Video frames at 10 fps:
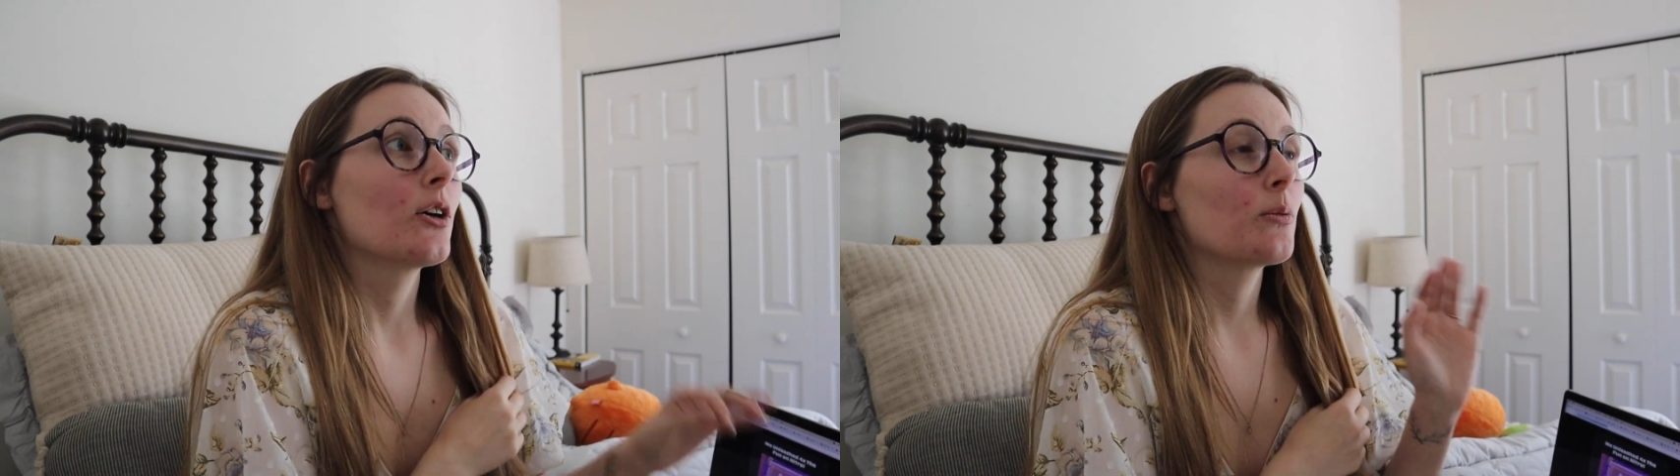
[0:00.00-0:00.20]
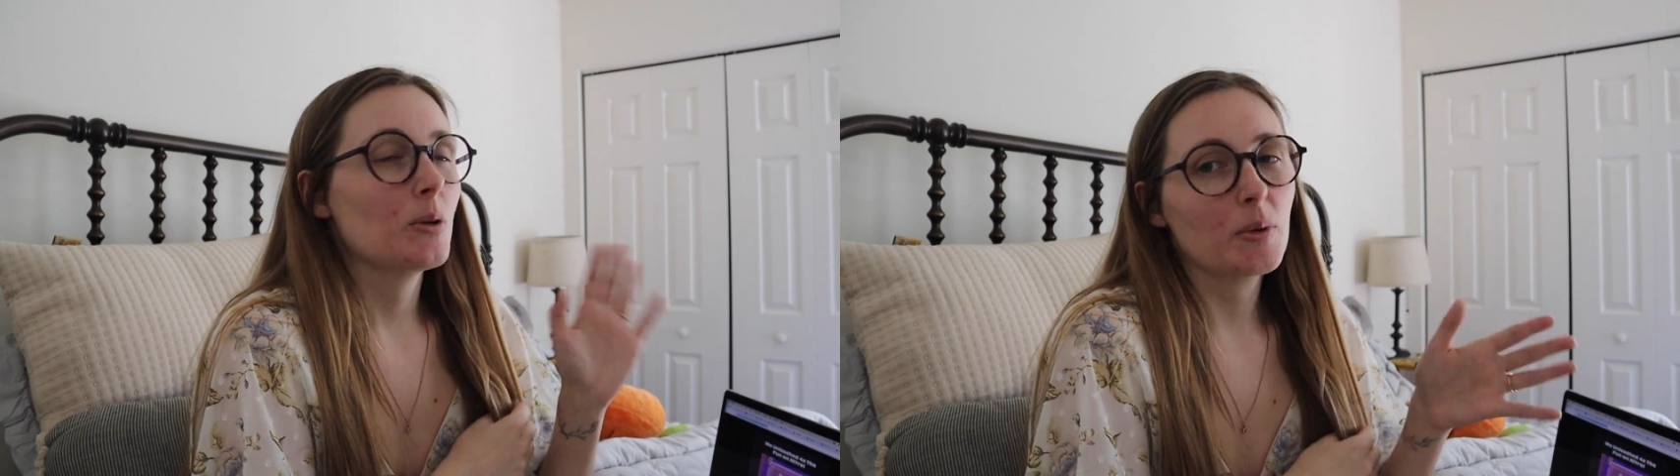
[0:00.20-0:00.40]

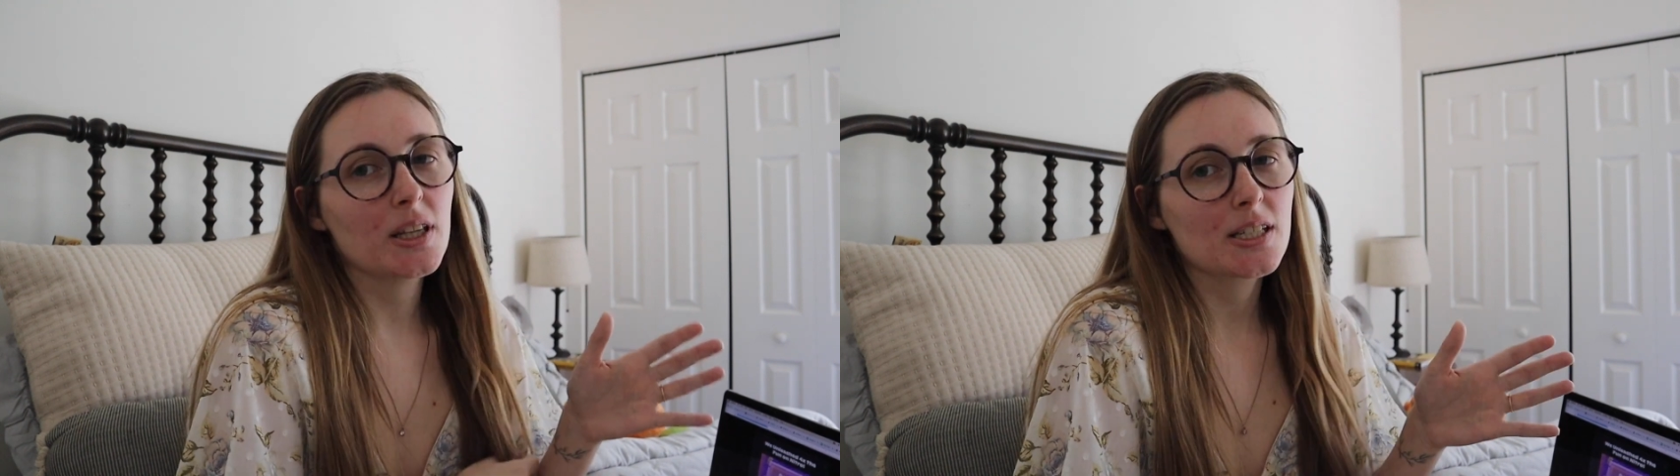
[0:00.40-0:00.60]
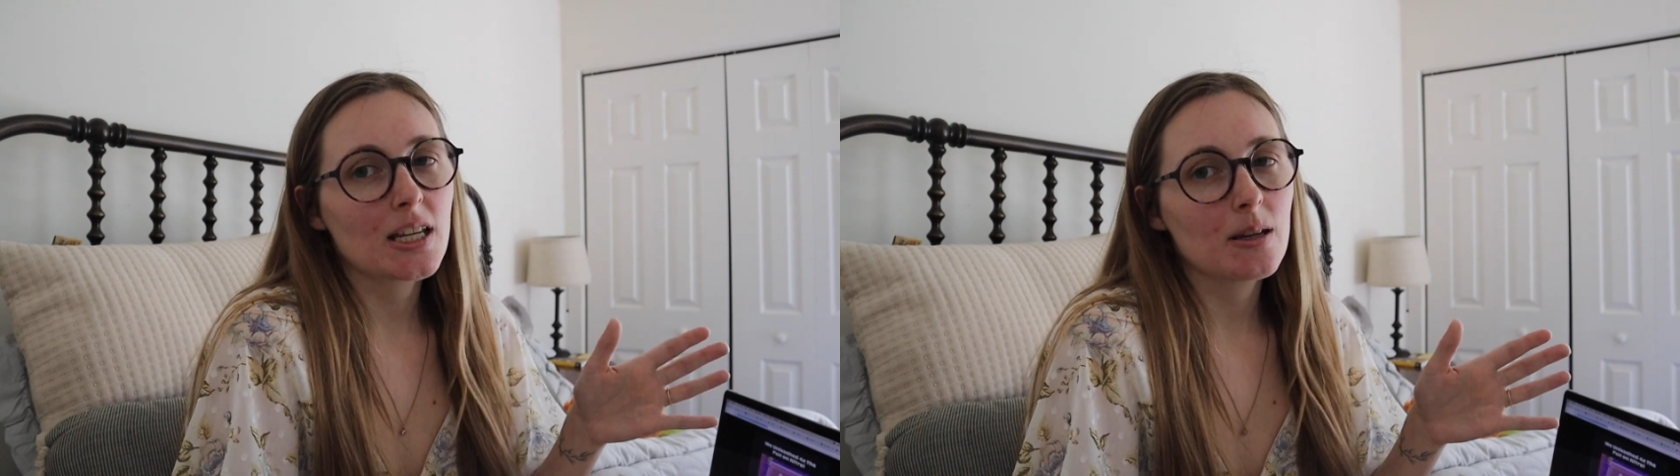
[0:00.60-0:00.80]
we
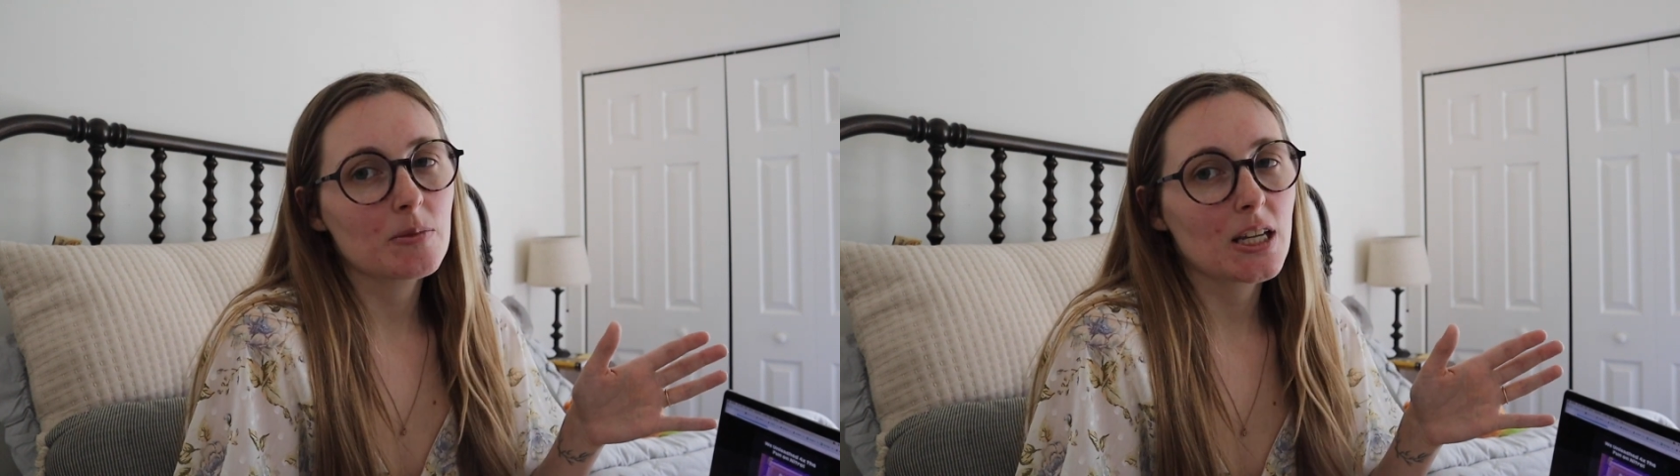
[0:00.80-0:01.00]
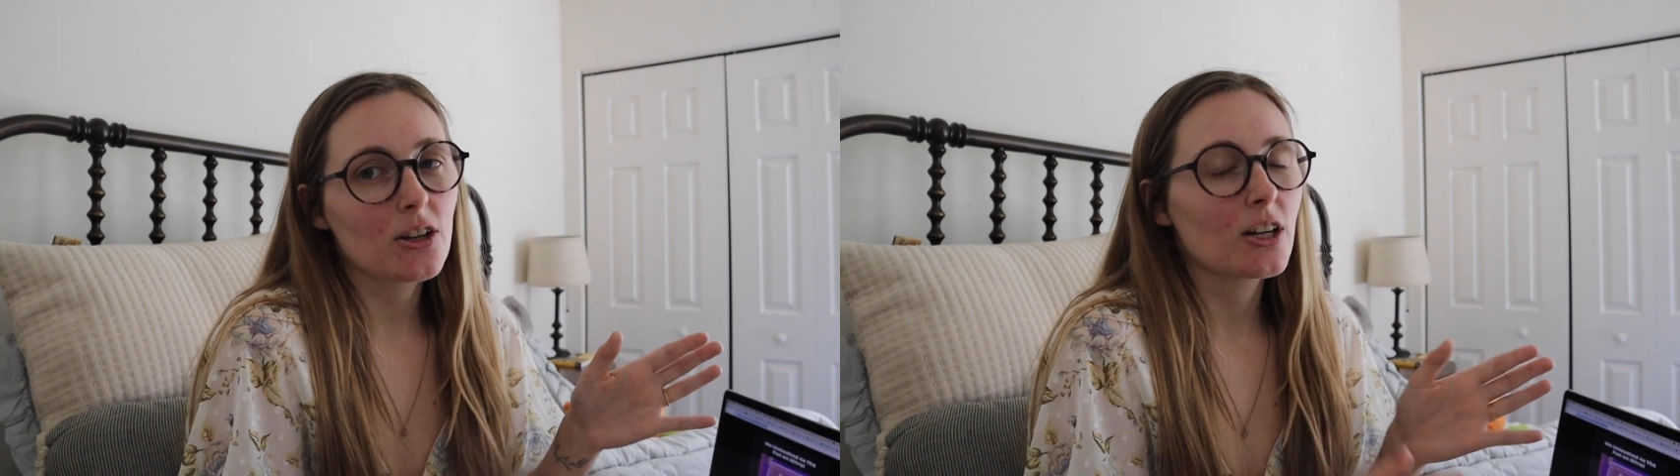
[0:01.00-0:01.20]
play this game
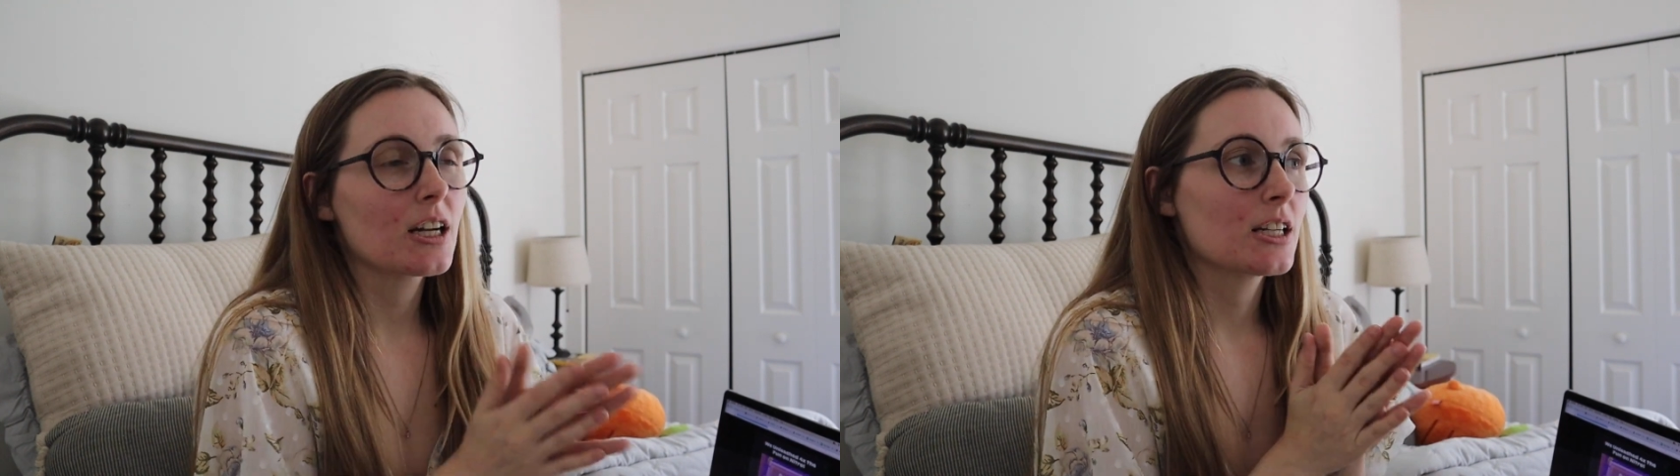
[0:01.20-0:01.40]
together,